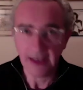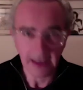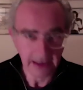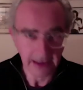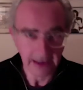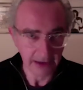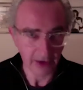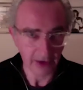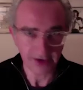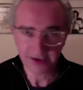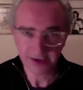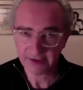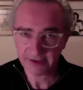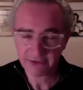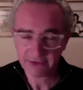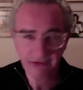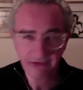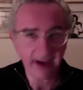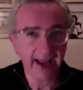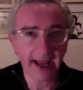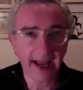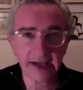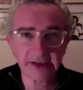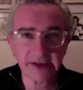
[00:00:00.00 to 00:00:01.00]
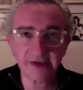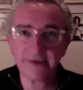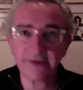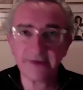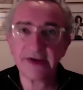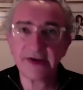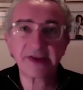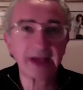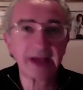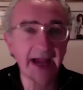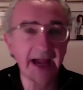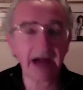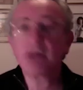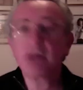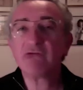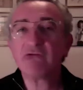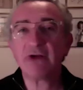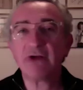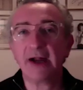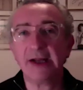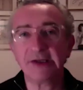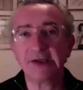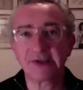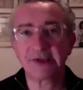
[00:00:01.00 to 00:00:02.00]
lots of great activists,
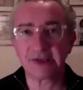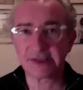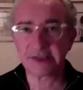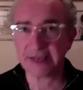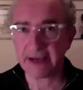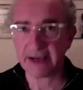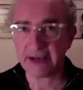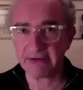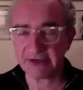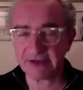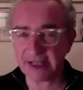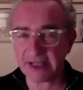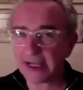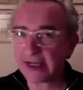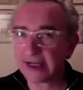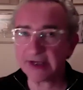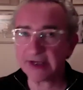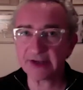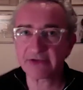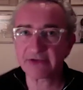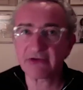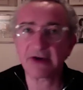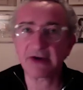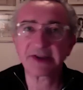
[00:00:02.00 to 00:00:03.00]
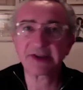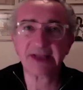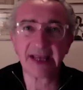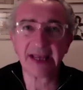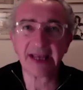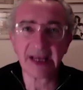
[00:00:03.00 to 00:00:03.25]
outrage, the Terence Higgins Trust,